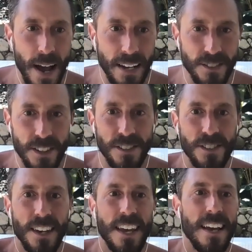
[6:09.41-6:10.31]

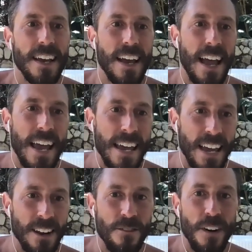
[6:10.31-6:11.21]
acids
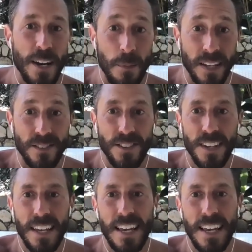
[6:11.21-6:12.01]
and vitamins,